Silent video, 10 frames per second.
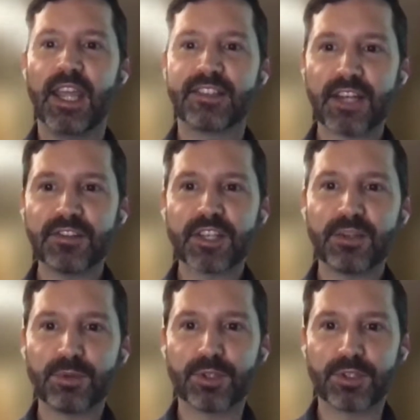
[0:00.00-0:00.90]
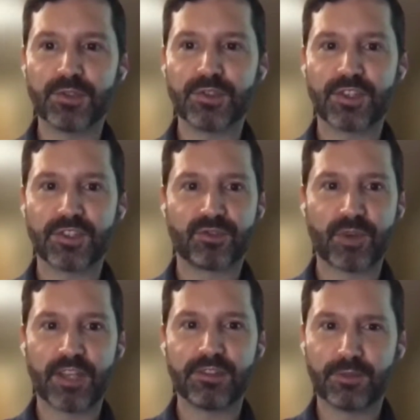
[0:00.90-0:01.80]
It sounds like it would reduce the
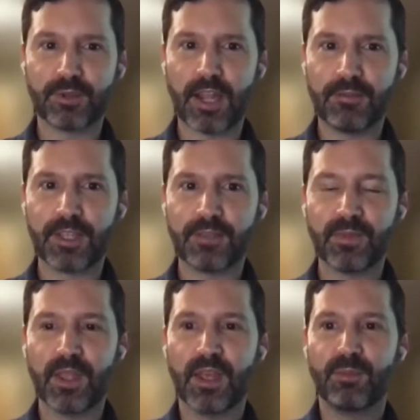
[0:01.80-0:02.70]
stress of driving,